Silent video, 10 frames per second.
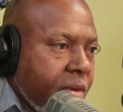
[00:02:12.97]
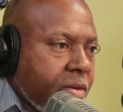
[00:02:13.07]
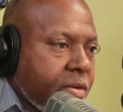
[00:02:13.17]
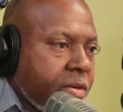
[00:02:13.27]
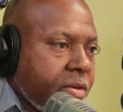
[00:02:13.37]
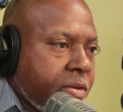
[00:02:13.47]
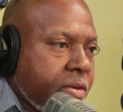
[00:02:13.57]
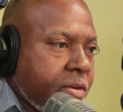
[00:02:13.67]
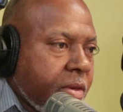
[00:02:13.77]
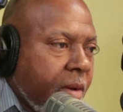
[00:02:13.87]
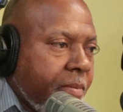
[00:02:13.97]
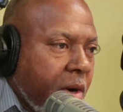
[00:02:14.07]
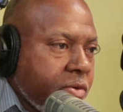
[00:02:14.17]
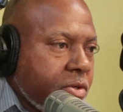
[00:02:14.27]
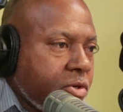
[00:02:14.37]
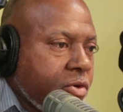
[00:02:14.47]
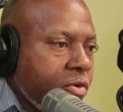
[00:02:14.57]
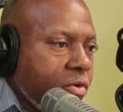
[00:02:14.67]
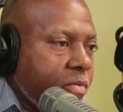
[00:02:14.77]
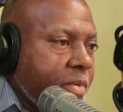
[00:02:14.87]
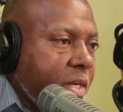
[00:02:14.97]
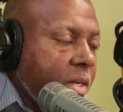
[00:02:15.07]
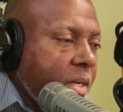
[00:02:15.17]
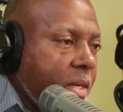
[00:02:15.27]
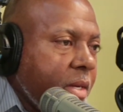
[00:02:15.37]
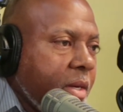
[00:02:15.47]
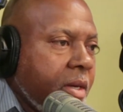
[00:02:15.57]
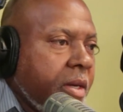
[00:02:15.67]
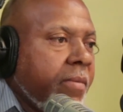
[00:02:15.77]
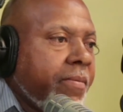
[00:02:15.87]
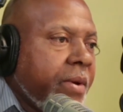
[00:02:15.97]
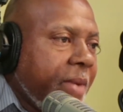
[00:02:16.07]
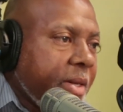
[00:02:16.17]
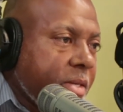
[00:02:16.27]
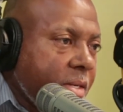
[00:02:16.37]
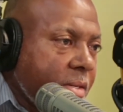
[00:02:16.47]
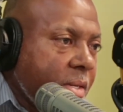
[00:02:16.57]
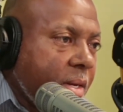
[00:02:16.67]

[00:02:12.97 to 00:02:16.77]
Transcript: is about to be implemented,